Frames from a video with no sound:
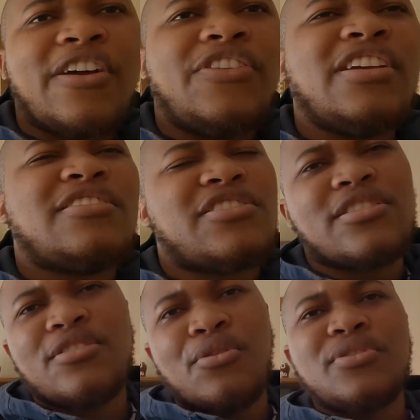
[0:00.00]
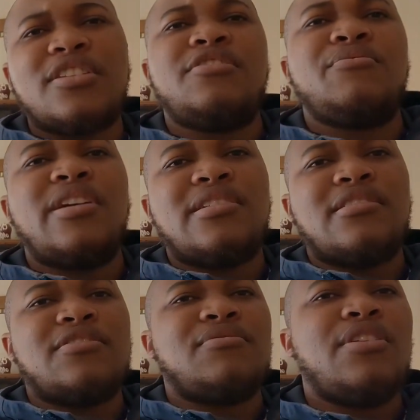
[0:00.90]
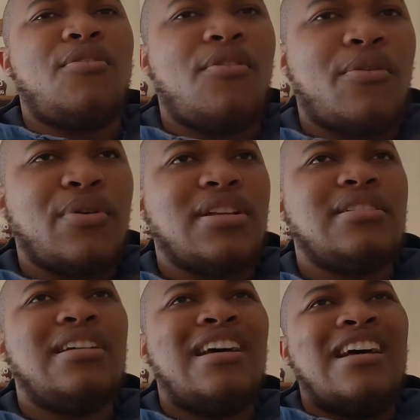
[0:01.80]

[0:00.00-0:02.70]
I think it's just the whole situation is really awkward